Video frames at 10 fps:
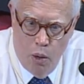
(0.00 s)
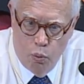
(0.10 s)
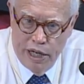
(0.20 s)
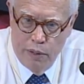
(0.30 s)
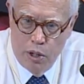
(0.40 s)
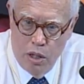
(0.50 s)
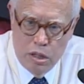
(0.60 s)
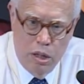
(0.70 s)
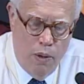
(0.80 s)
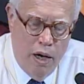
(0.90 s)
What I would
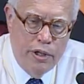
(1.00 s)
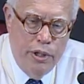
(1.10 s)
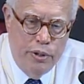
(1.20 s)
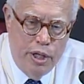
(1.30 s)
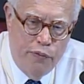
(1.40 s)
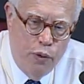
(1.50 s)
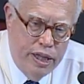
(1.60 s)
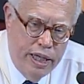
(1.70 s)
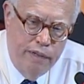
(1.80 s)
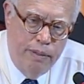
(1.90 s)
also argue that if we
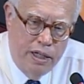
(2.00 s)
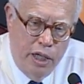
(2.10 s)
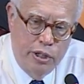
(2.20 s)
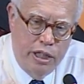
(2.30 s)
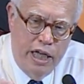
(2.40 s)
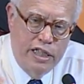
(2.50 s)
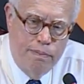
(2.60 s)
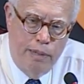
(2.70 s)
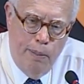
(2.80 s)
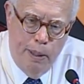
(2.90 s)
think about other kinds
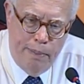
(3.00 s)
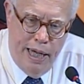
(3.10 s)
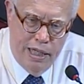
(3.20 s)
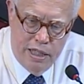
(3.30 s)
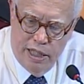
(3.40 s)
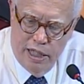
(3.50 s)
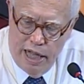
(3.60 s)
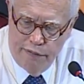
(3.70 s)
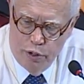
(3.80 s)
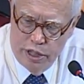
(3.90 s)
of public policy,
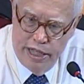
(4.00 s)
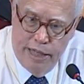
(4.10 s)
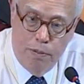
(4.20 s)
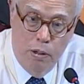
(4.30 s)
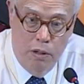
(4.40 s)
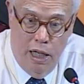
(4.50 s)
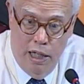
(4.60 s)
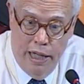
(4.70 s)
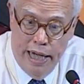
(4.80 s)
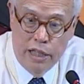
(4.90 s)
like for example,
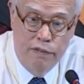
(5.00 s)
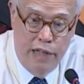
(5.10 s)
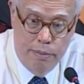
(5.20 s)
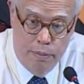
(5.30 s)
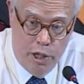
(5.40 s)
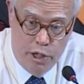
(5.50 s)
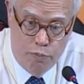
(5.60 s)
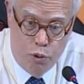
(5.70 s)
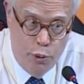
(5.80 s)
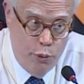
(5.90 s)
uh, active labor
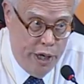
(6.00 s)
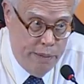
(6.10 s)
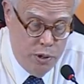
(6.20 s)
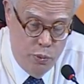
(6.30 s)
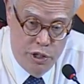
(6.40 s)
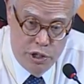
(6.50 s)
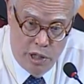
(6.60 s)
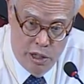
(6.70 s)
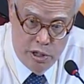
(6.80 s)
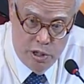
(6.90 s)
market programs, which aren't